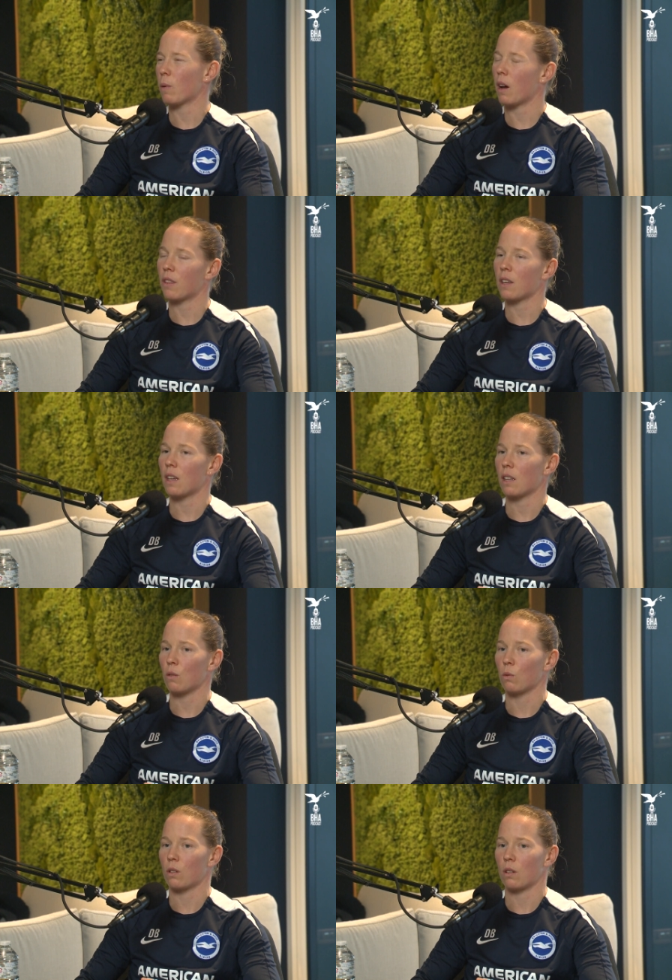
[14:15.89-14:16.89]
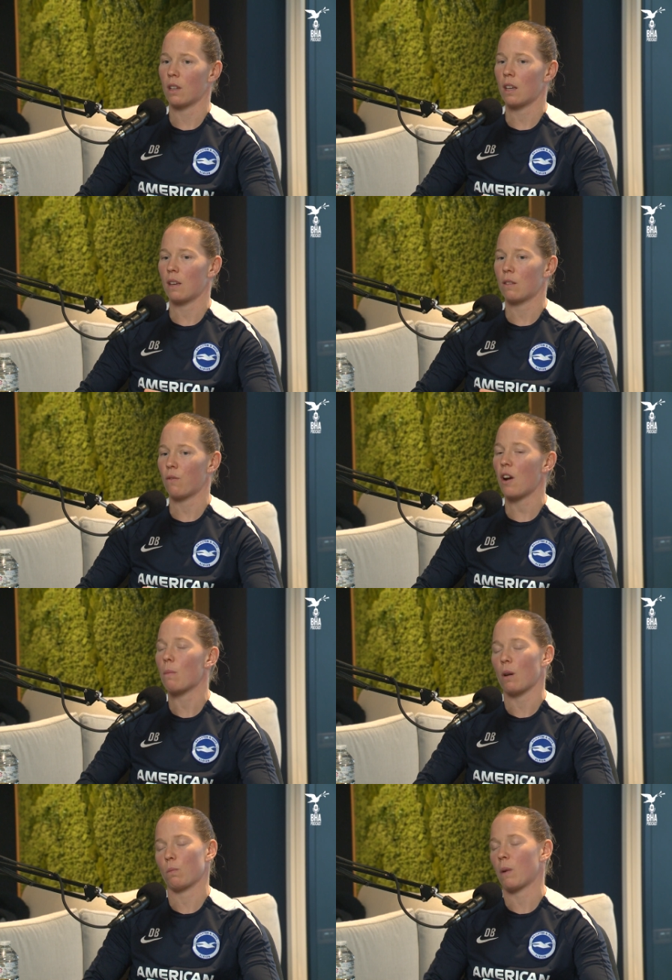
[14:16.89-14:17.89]
but I think it's also it's
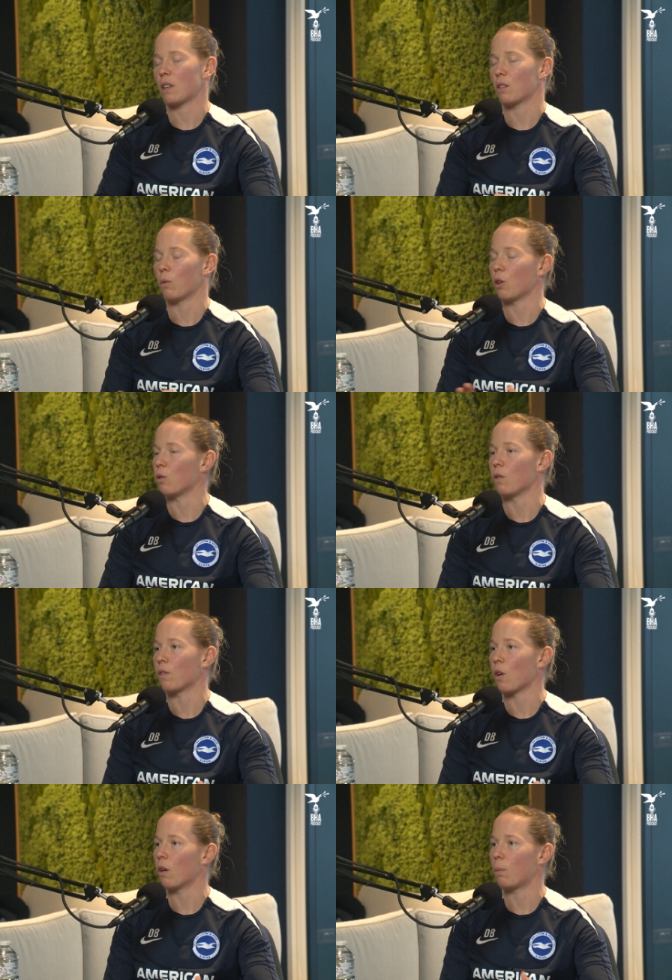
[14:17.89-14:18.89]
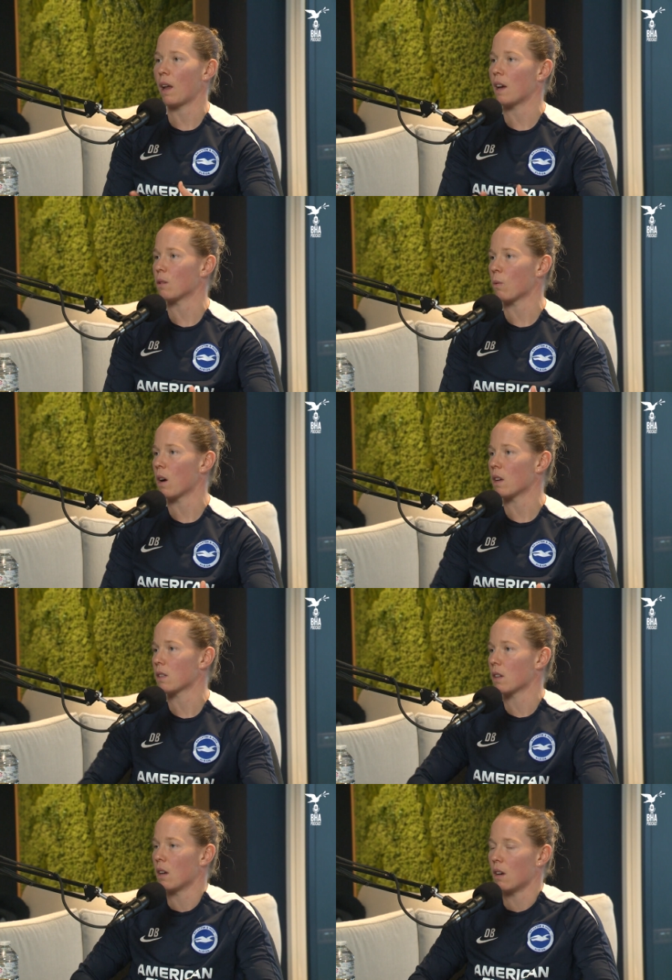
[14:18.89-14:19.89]
very much based on who you've got players
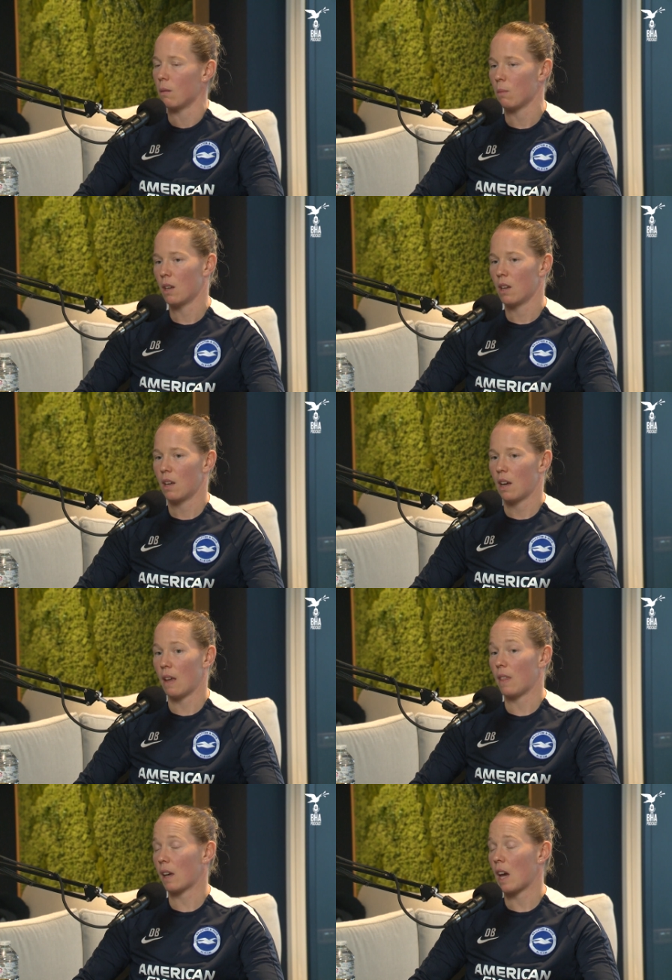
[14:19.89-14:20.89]
wise and their